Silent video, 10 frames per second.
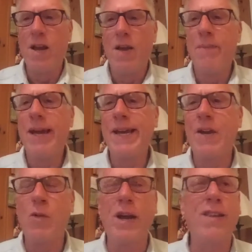making
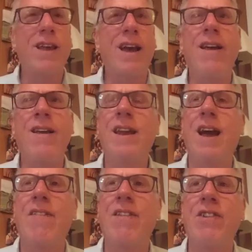it with you know
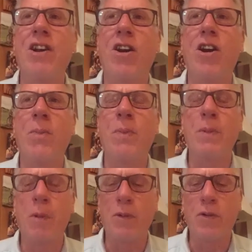i've even heard of
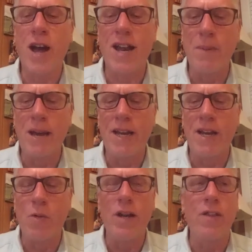people trying to make
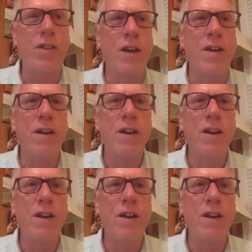it with uh,